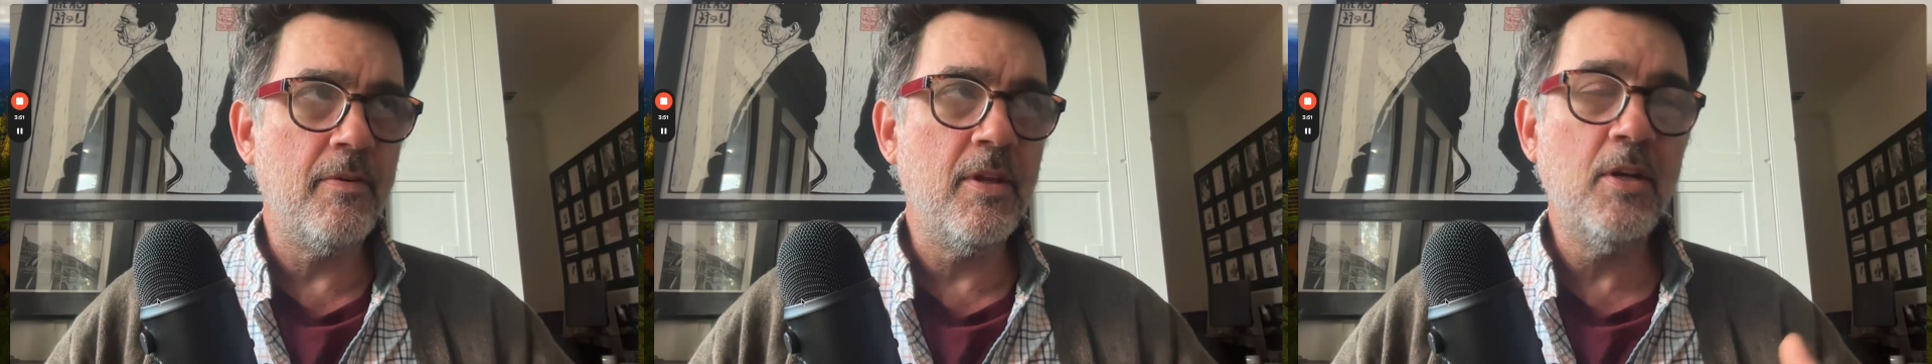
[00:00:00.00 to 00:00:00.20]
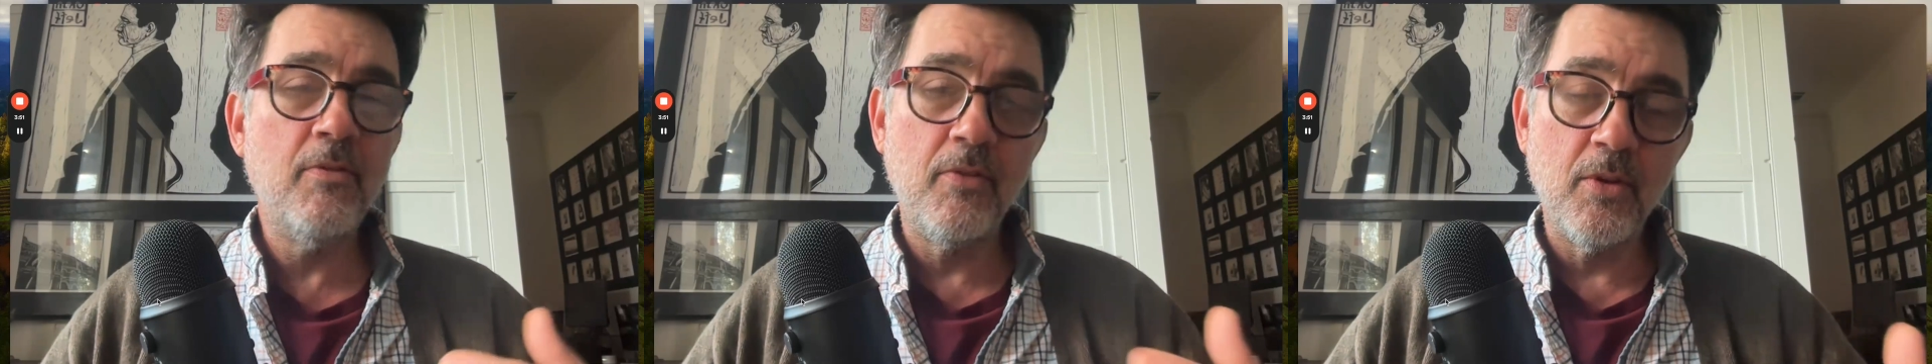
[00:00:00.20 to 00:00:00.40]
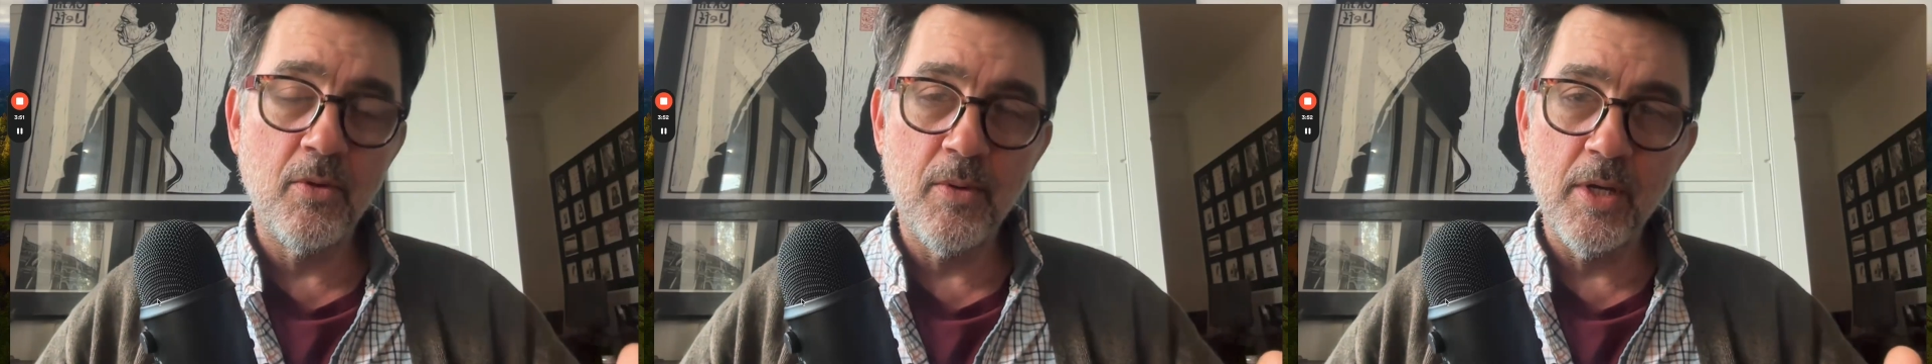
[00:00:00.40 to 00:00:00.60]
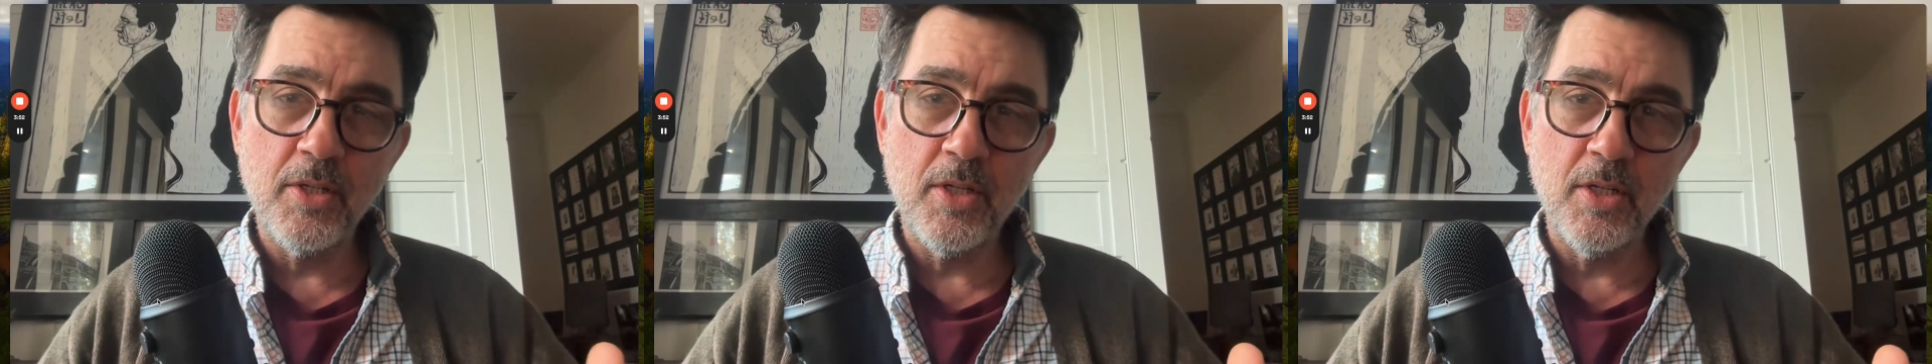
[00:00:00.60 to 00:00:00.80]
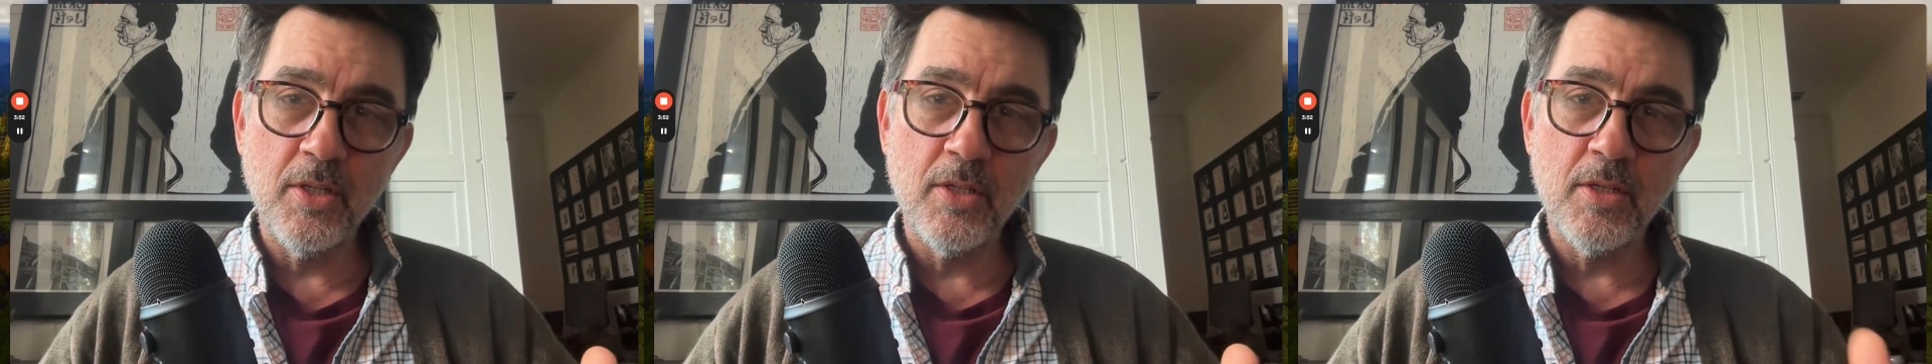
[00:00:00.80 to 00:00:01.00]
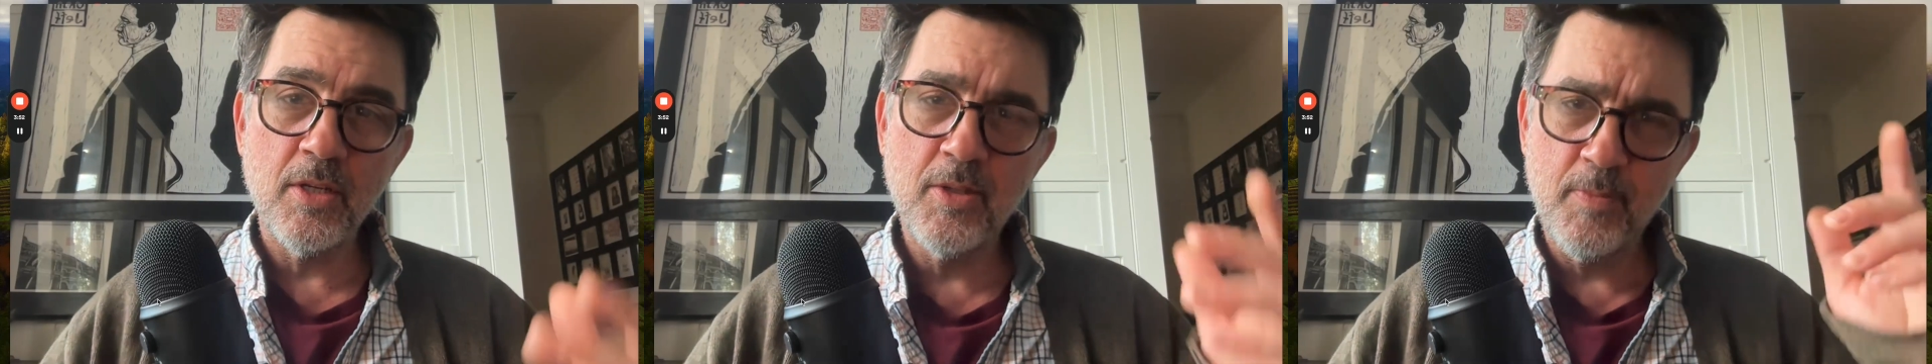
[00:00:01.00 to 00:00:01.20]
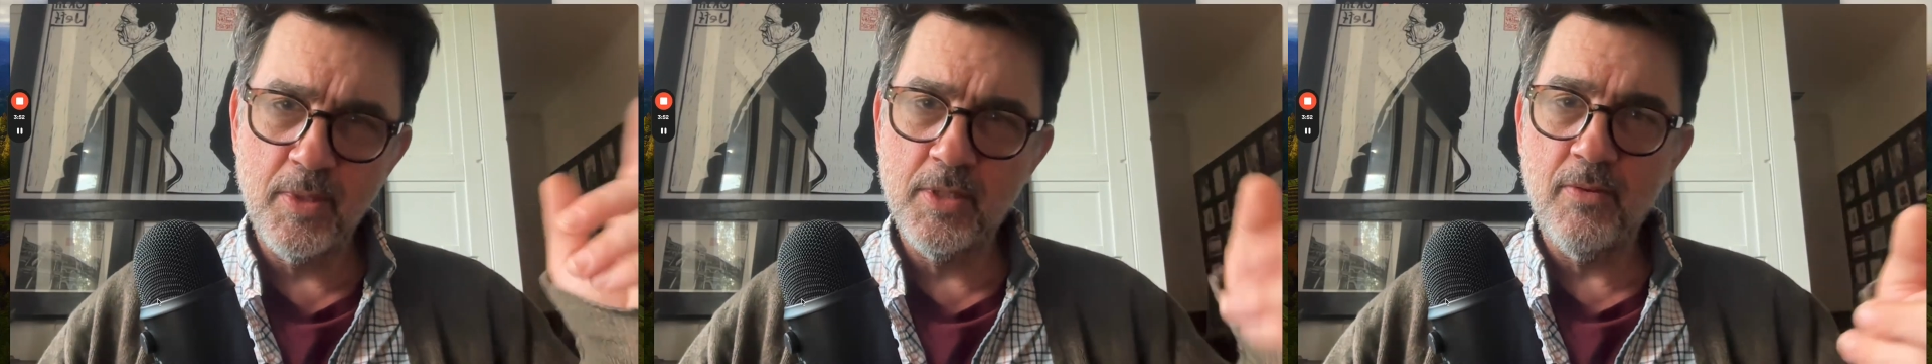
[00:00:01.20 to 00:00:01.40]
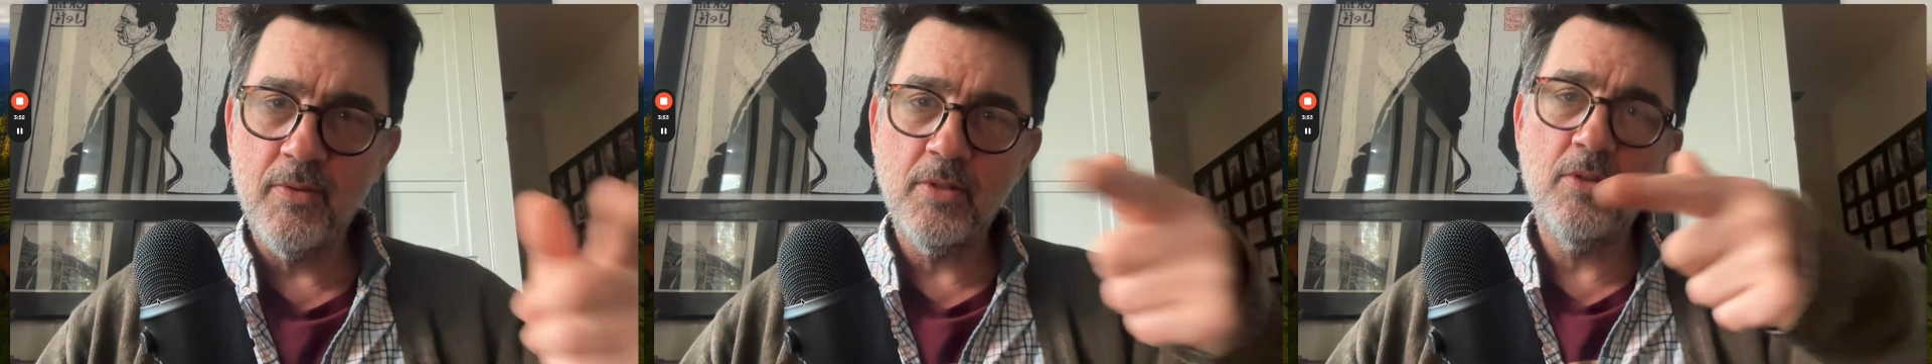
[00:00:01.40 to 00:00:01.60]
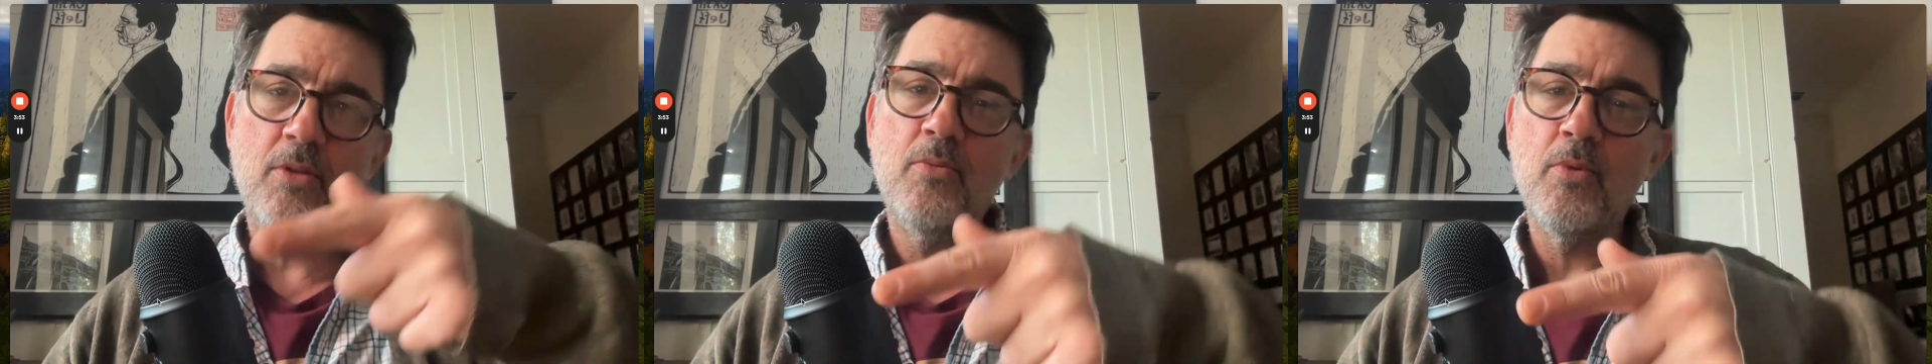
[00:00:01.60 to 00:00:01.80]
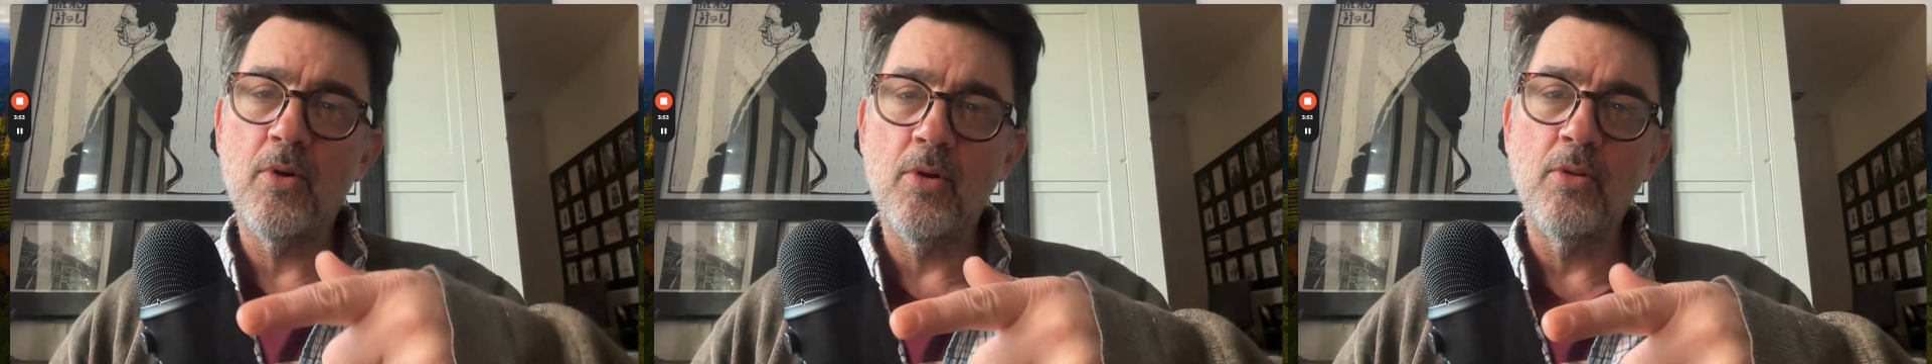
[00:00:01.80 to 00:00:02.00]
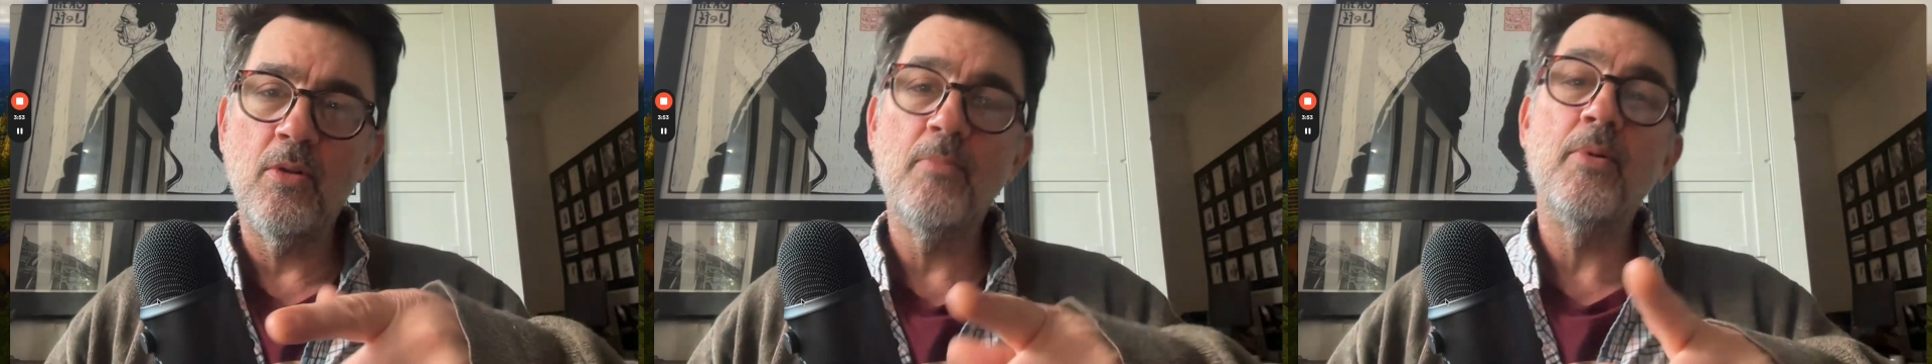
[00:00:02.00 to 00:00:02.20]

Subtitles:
interview questions specific to the role,